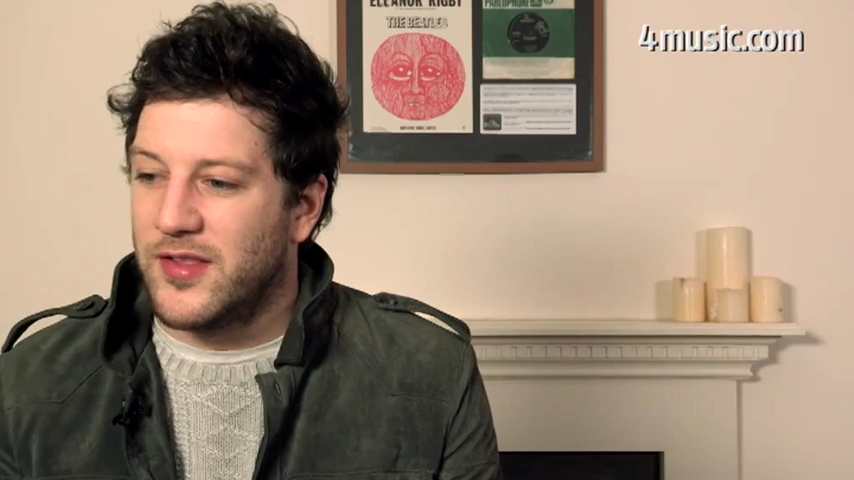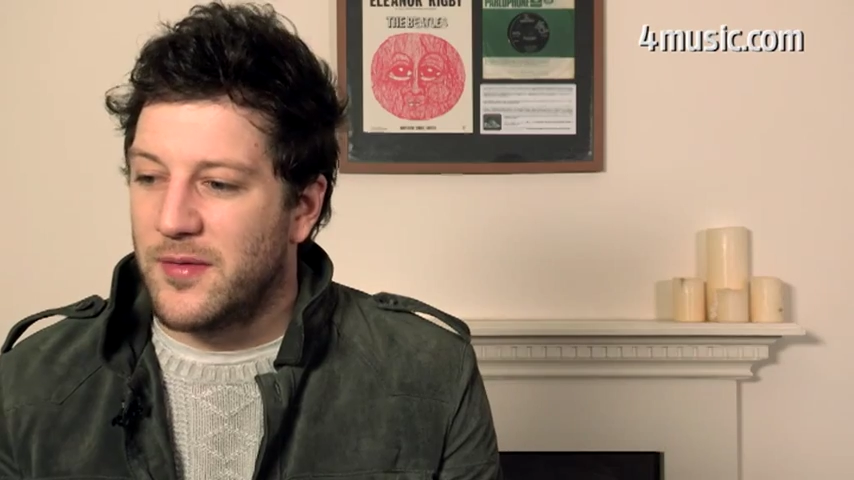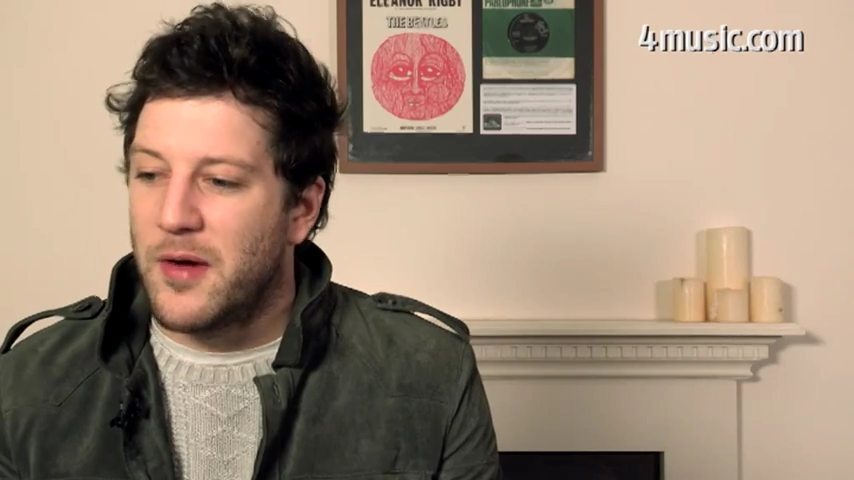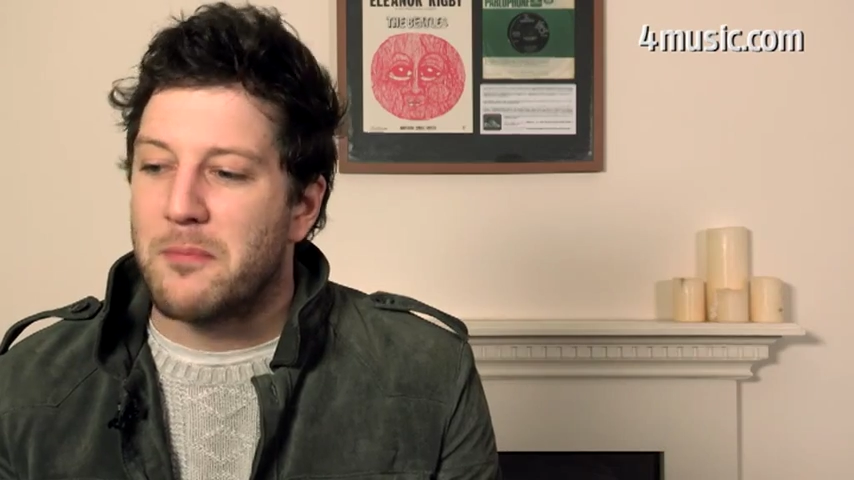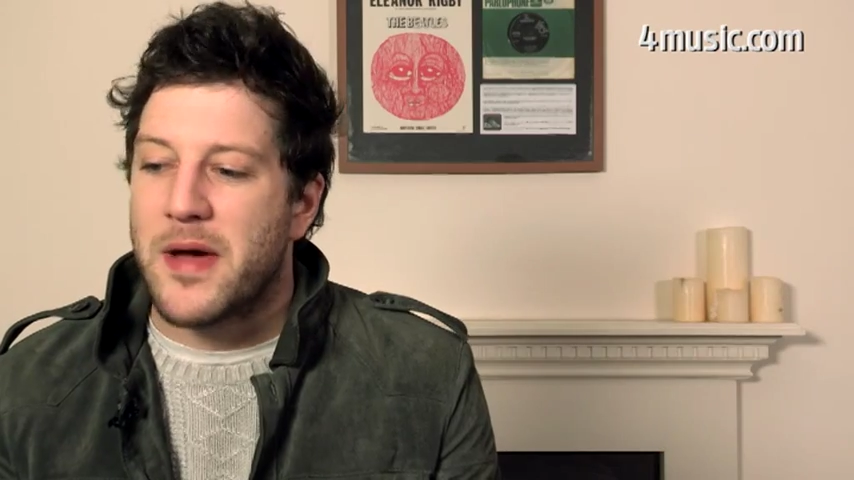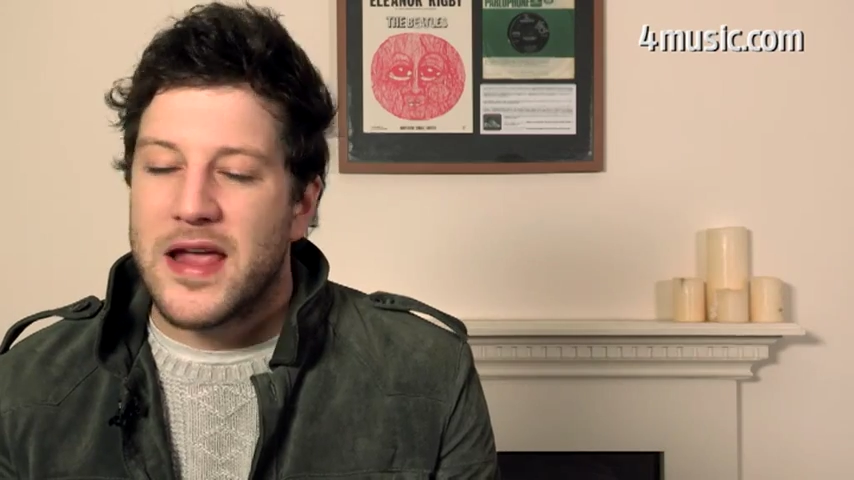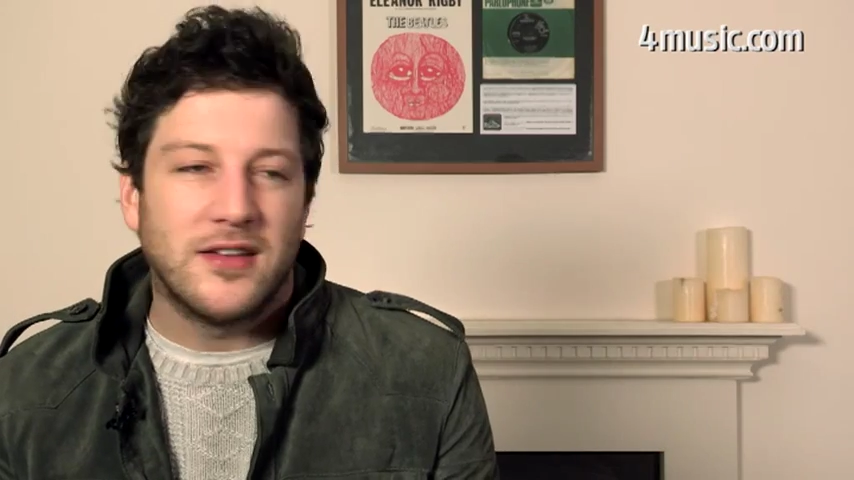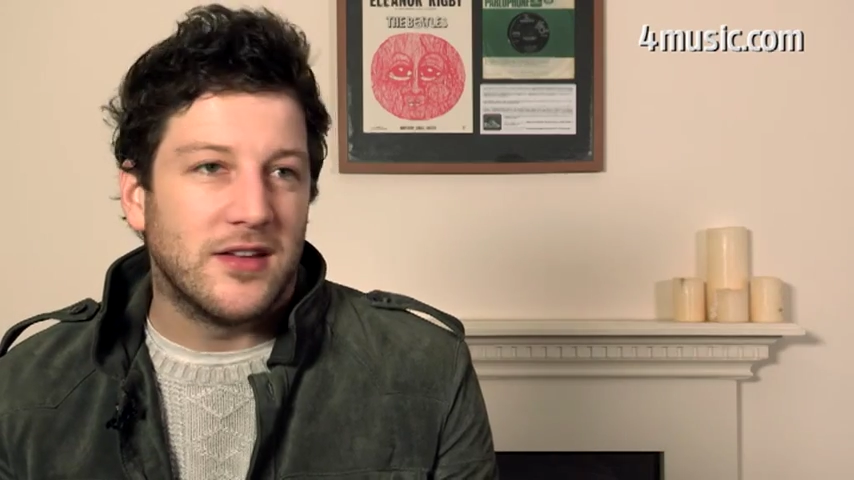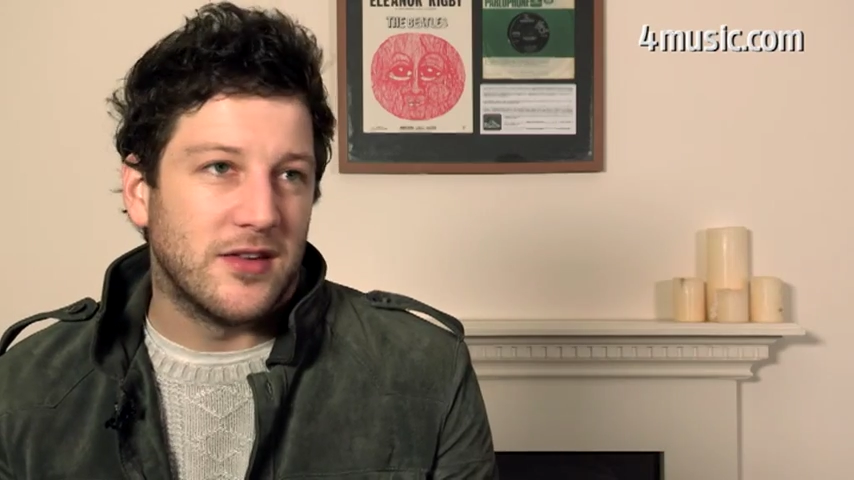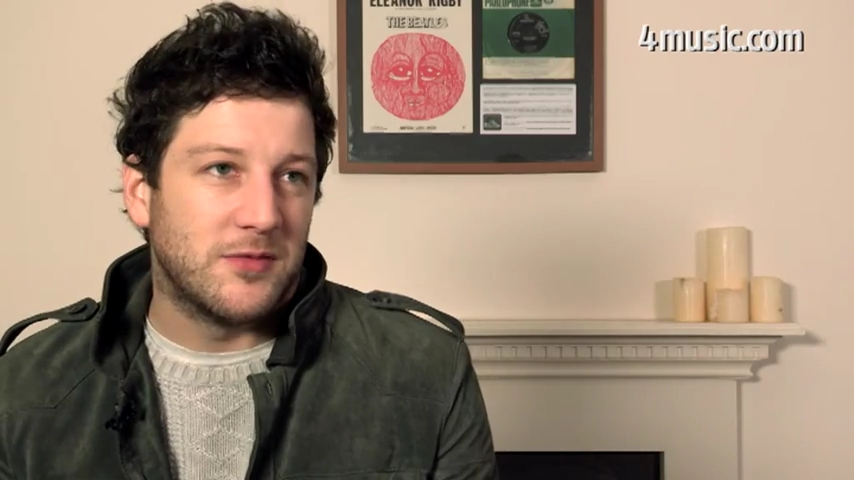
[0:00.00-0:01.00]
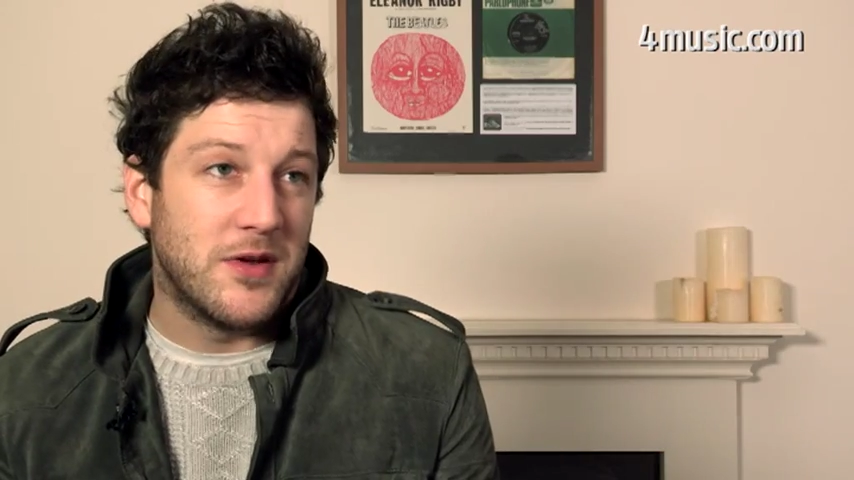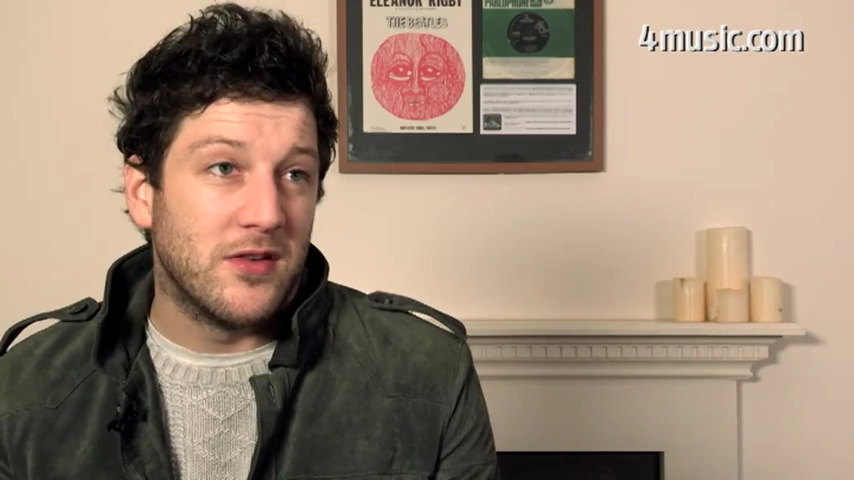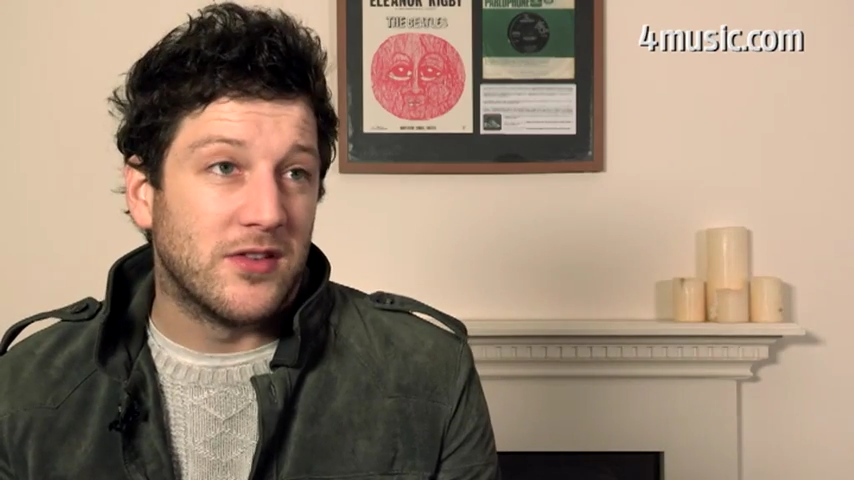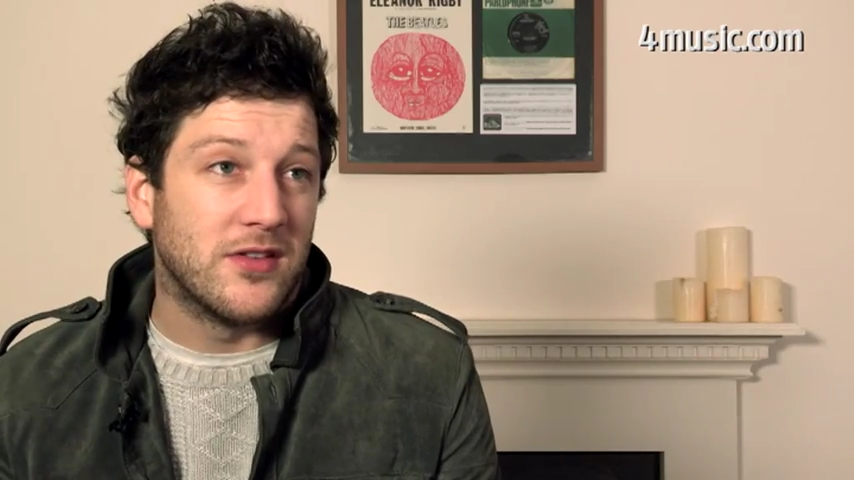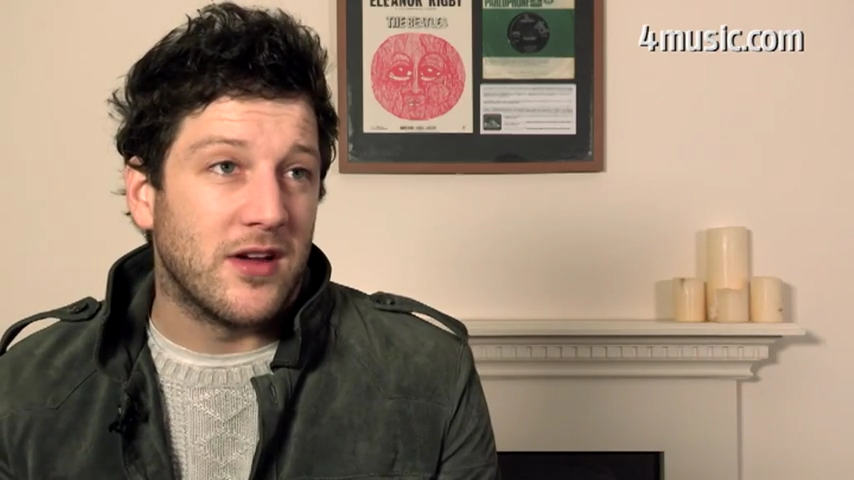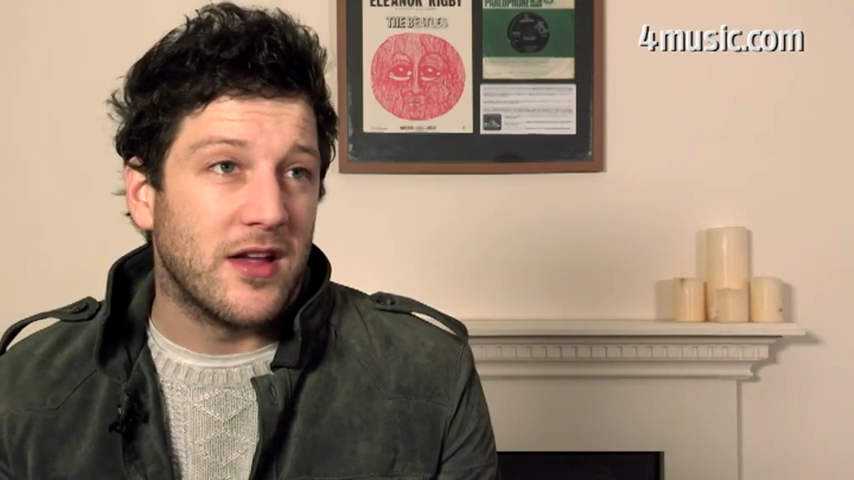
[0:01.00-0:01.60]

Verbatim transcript: the amazing experiences that